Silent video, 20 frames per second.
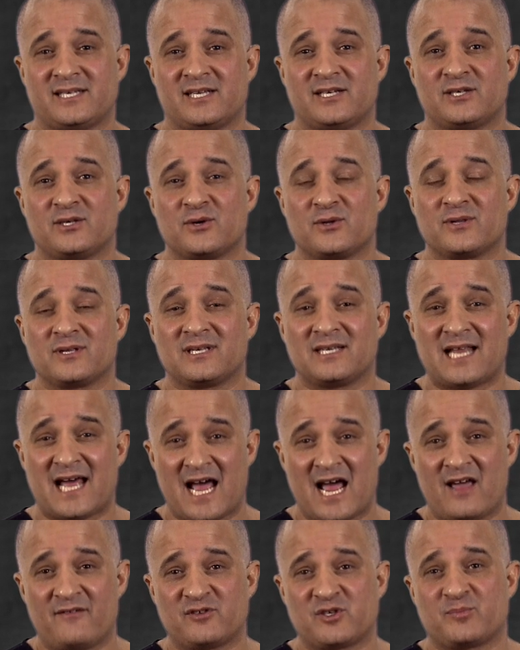until the
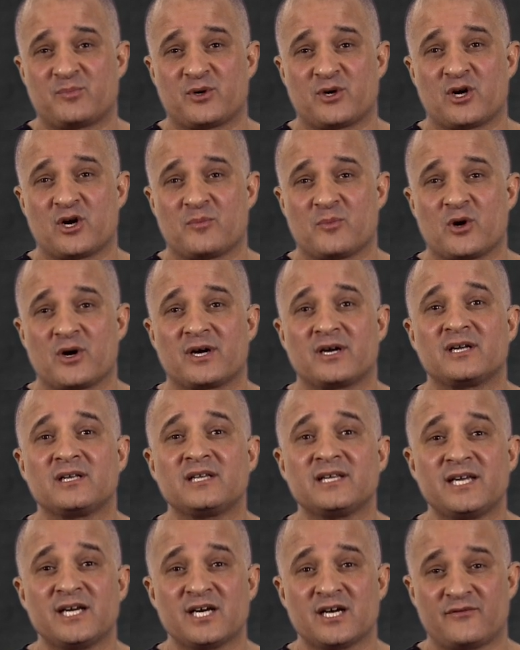live sperm are
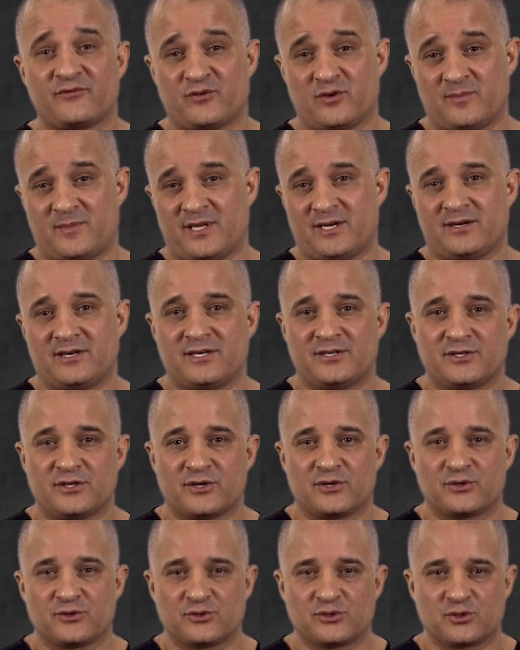cleared from their
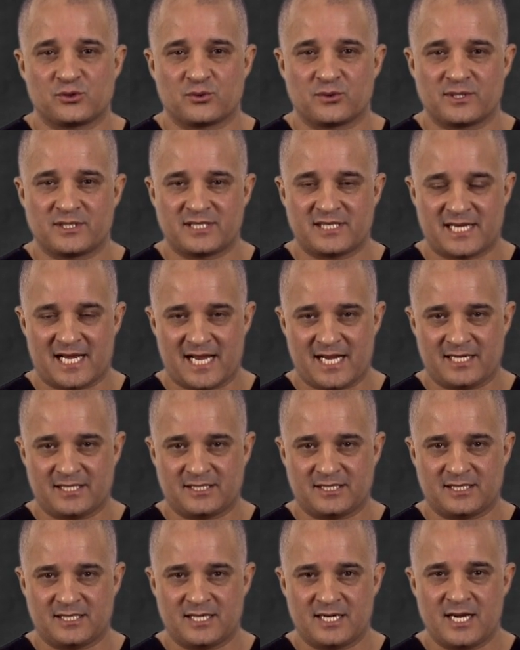internal storage
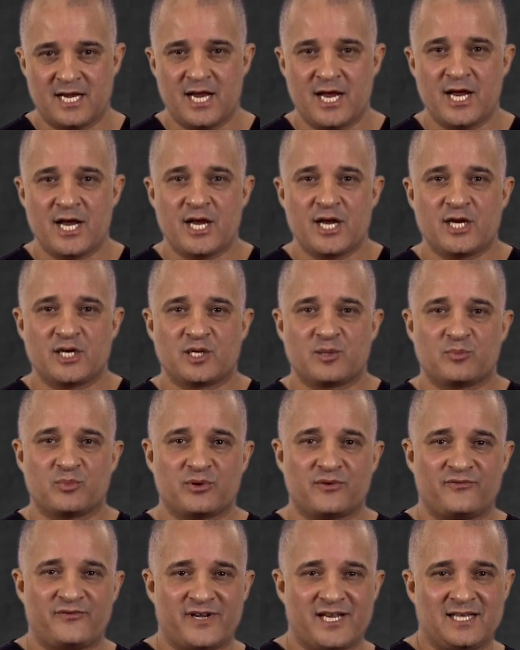sites. To
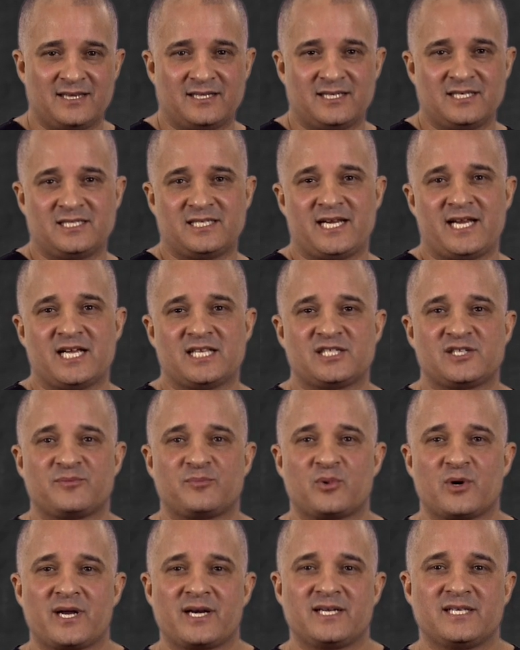prevent the chance
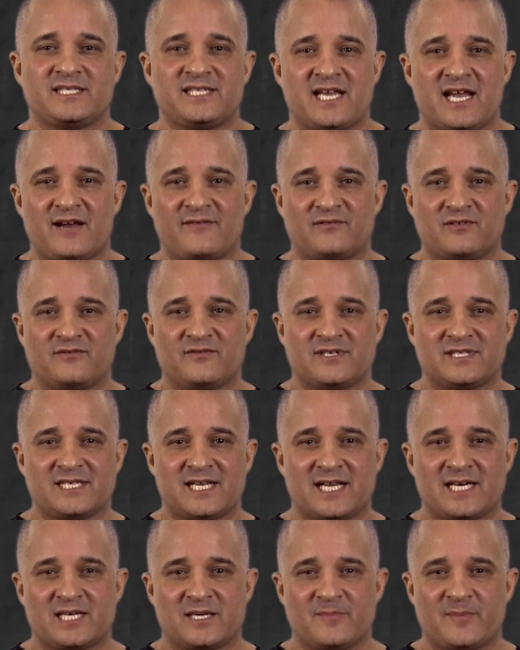of pregnancy after
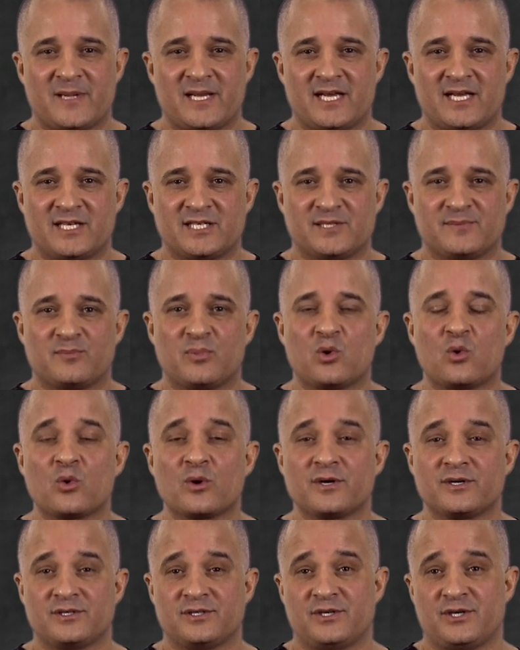vasectomy, it is
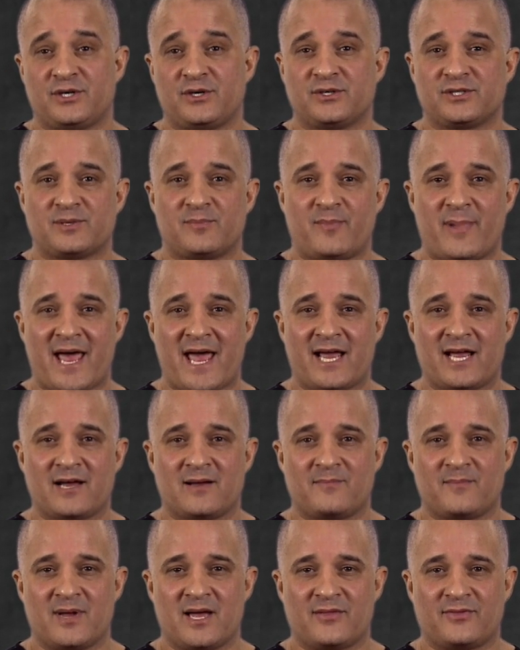important to use a
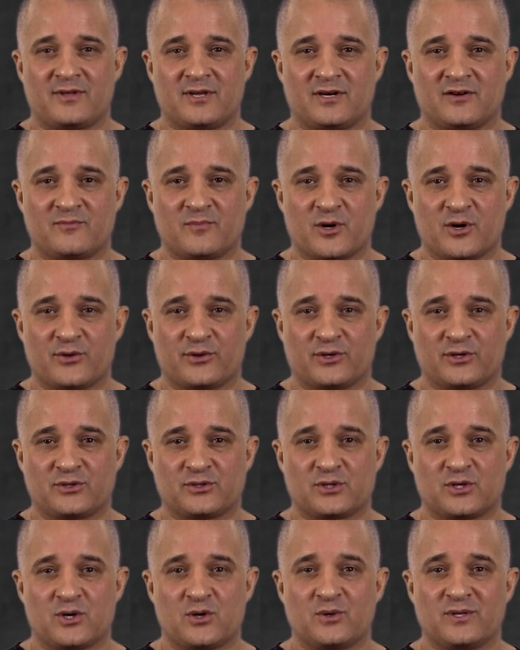backup method of birth
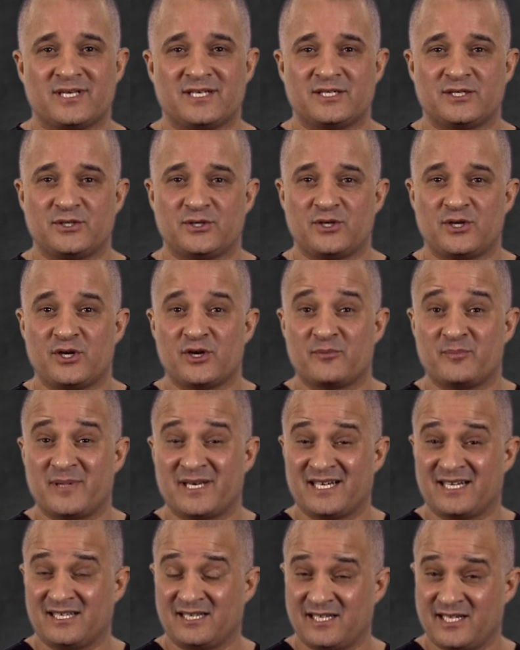control until you have
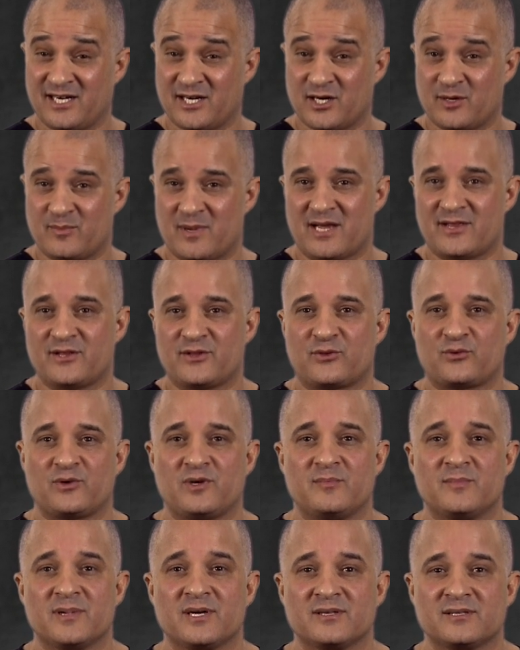been cleared by the
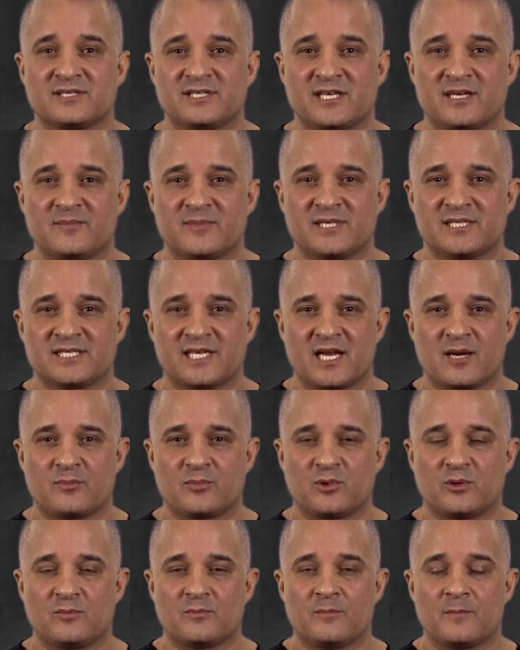3-month semen
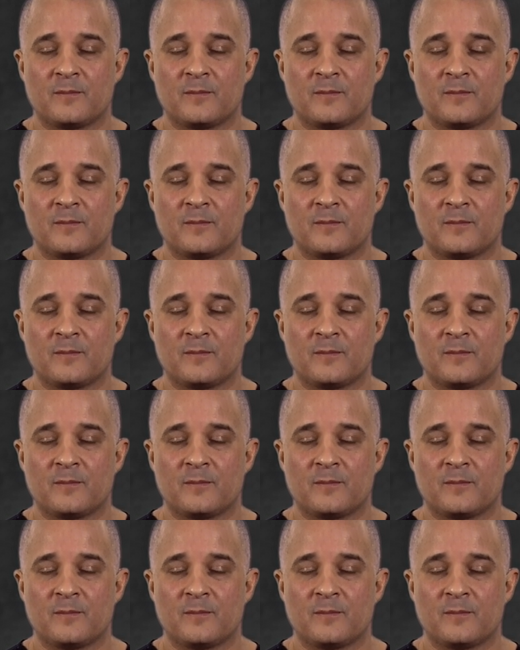sample.